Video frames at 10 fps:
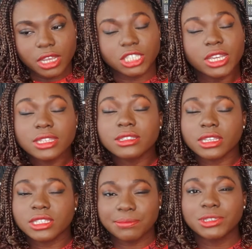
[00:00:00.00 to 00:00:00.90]
she is
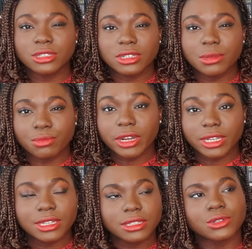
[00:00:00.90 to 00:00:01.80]
exceptionally
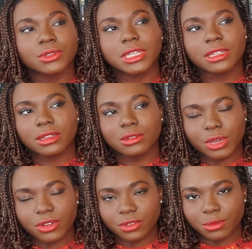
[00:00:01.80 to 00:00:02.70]
bright, let's not take that
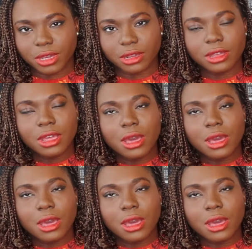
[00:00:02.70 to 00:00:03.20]
away from her,